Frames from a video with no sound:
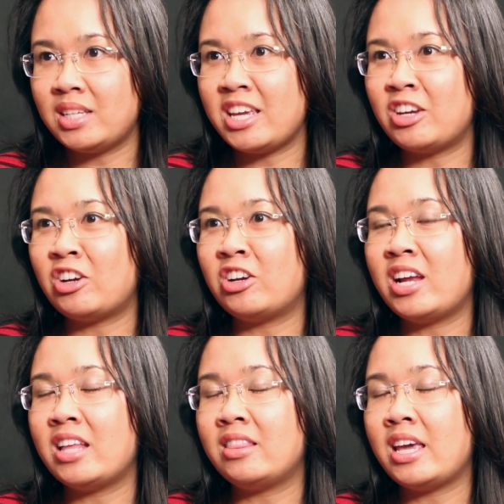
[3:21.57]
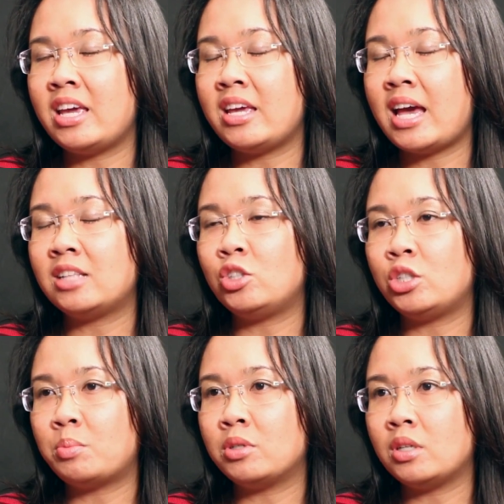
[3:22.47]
tanker, and they had to ship her